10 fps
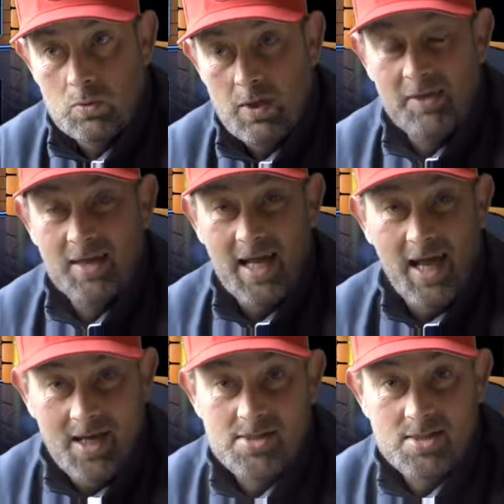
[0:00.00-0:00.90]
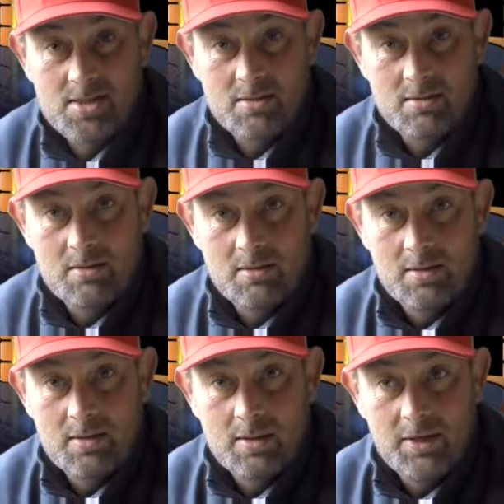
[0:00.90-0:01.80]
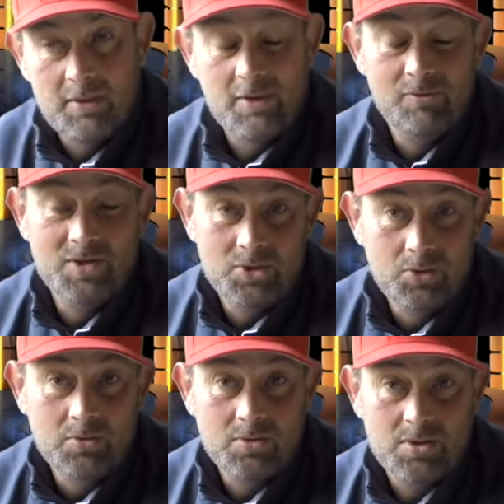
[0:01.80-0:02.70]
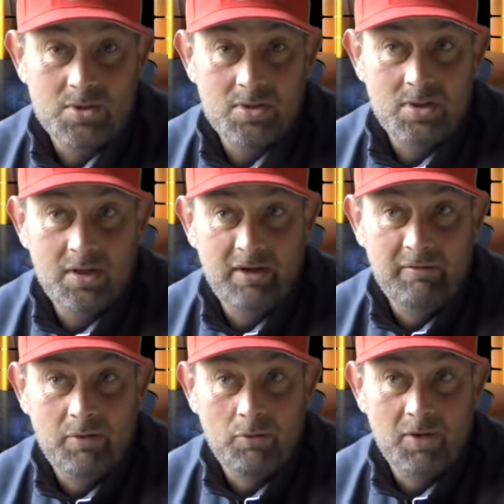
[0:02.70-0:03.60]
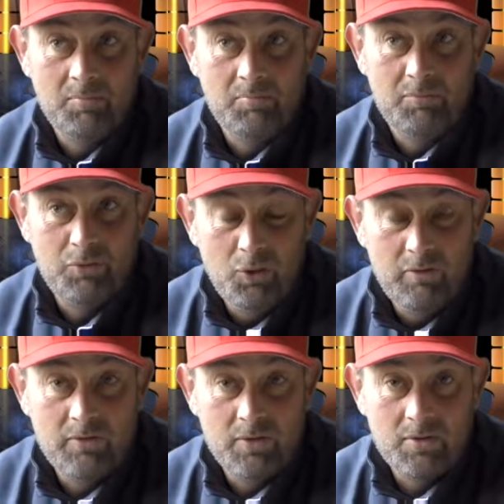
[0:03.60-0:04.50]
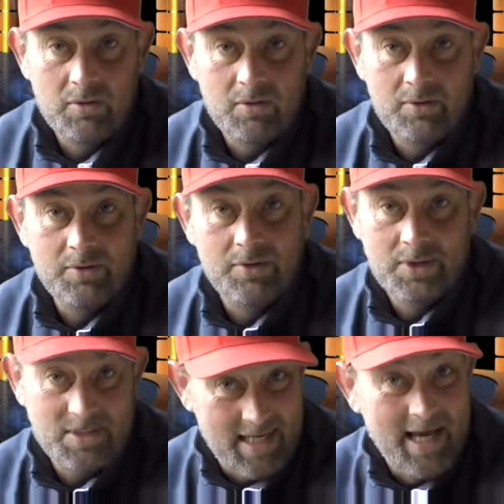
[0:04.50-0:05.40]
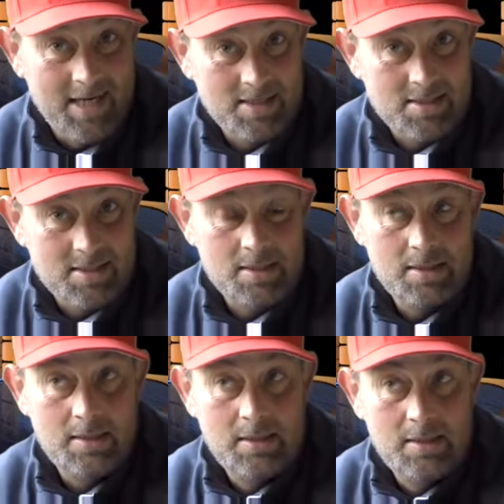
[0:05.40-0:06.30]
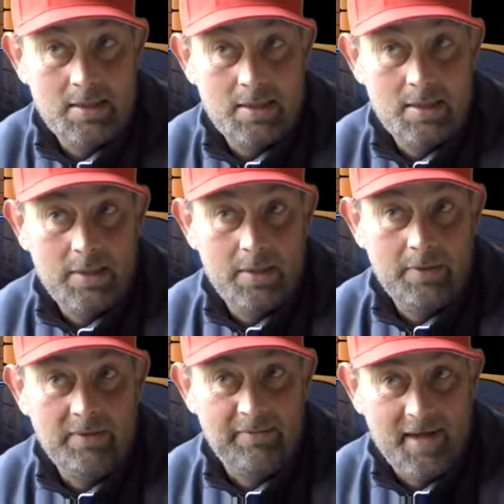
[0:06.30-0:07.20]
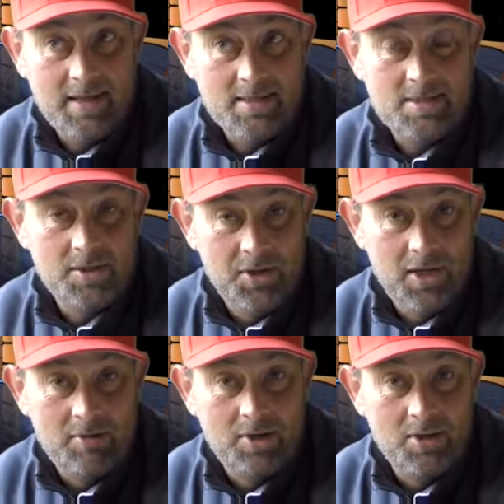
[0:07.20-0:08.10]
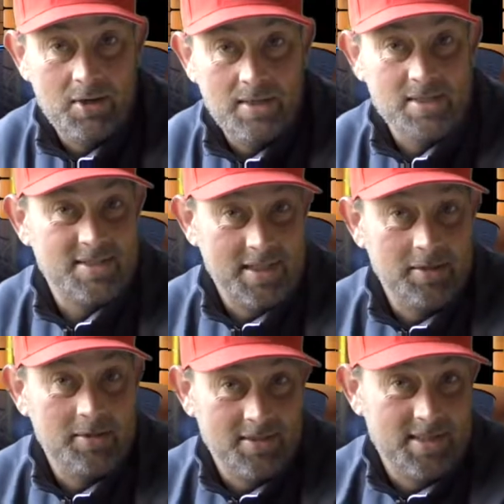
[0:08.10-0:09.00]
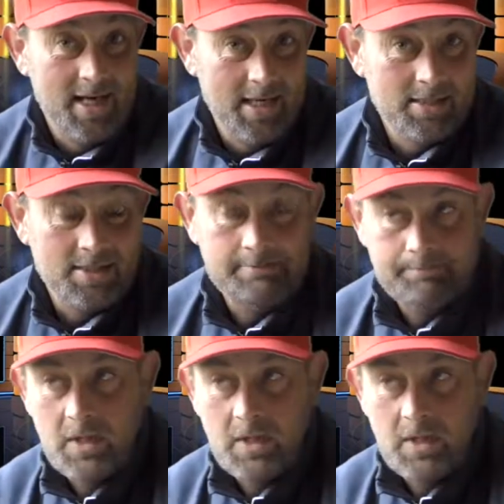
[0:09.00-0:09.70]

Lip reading: I think it has. I think the results have already proven that it has. The facts are there, aren't there, to say that it has.